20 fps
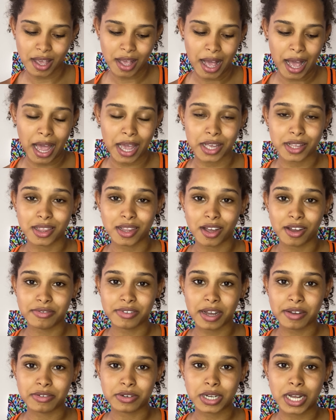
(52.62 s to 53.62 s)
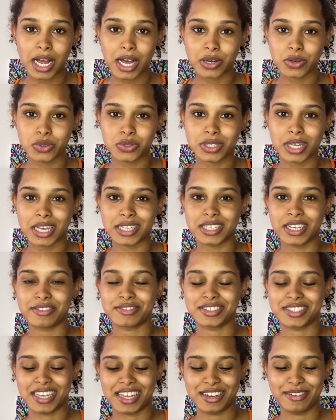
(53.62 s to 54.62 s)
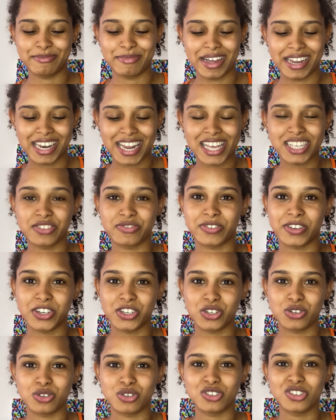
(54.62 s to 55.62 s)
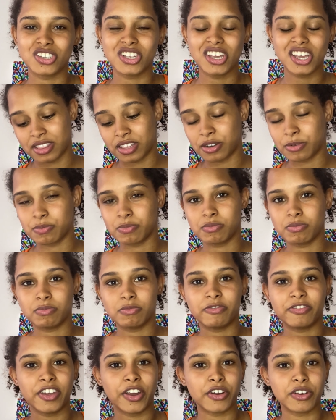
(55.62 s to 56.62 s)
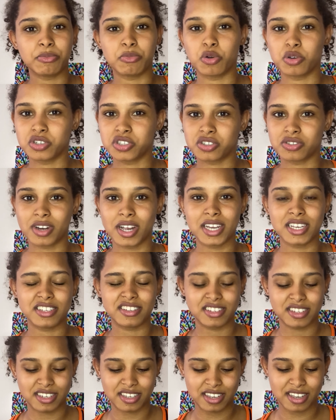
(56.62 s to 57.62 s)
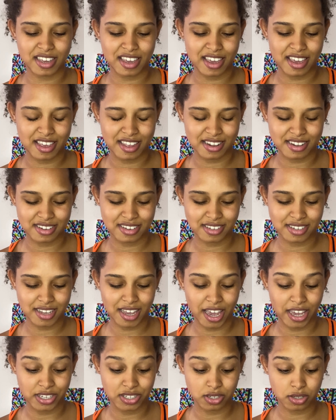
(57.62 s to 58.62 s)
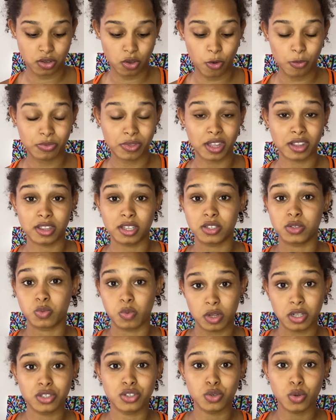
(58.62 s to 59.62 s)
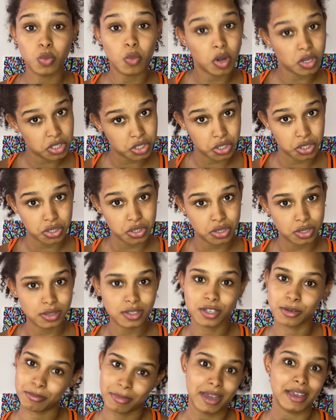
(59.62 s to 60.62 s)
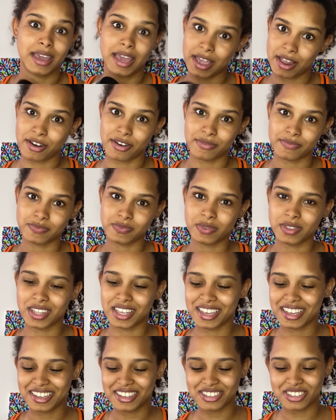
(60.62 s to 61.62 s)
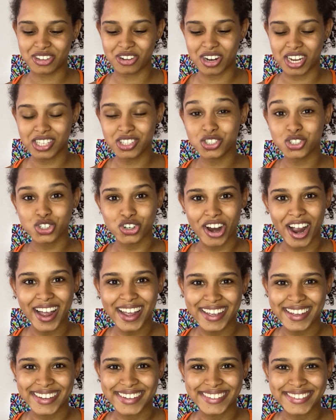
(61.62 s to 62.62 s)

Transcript: I love avocados, as I've said in my last videos. They're very moisturizing, and I just hope that this will do wonders to my hair. So let's try it.